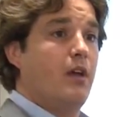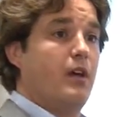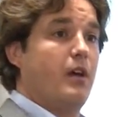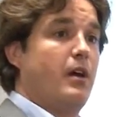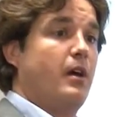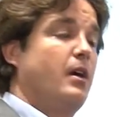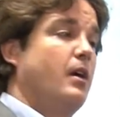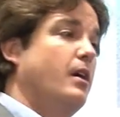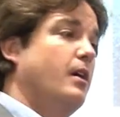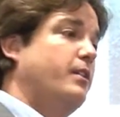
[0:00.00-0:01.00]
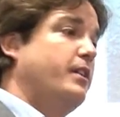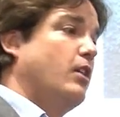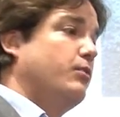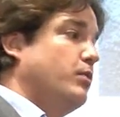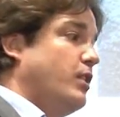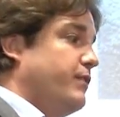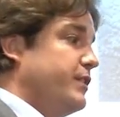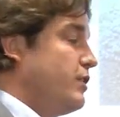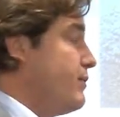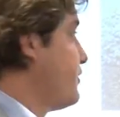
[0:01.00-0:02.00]
uh, the output of
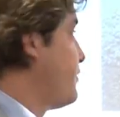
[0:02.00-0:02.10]
each of